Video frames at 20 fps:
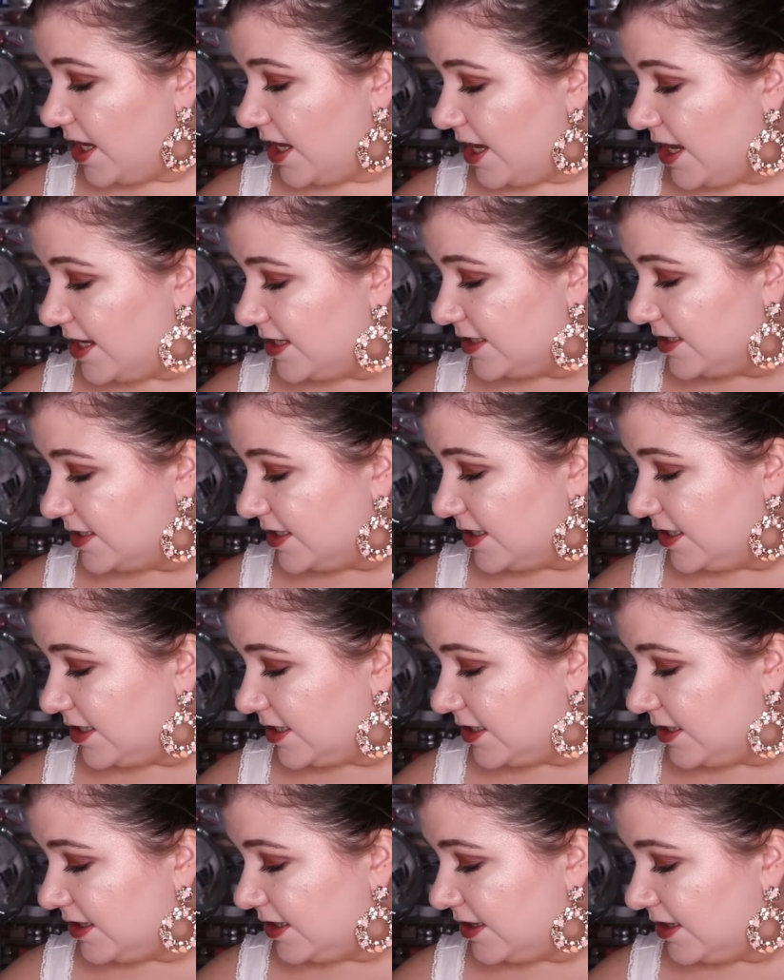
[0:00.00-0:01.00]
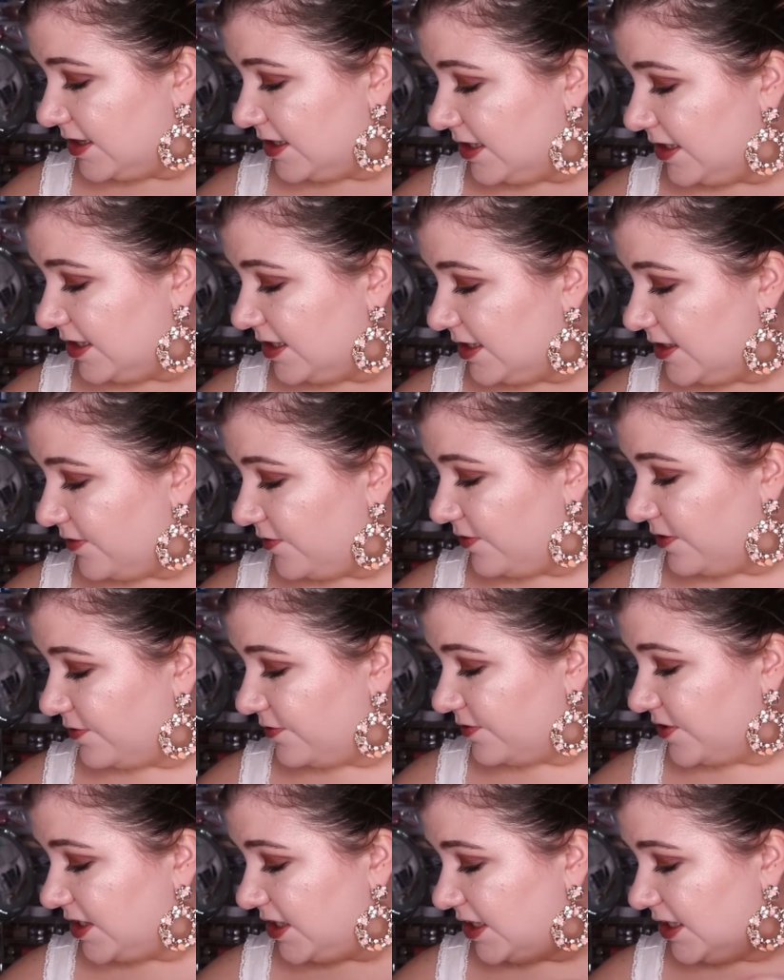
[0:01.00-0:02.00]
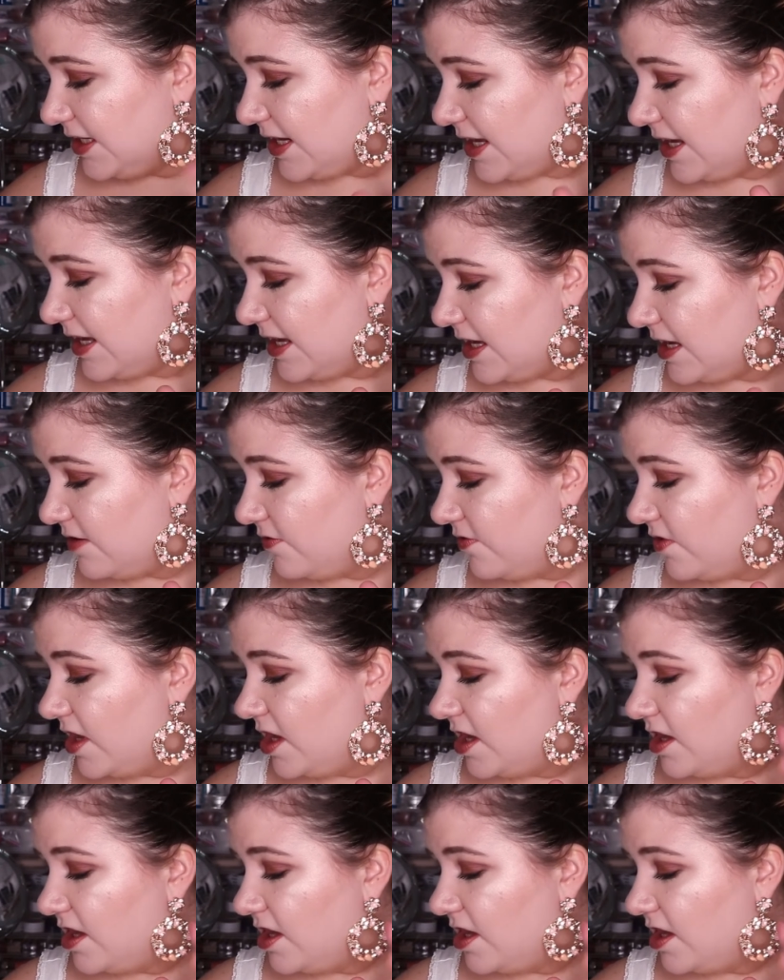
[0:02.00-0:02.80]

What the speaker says: and in the 15 I have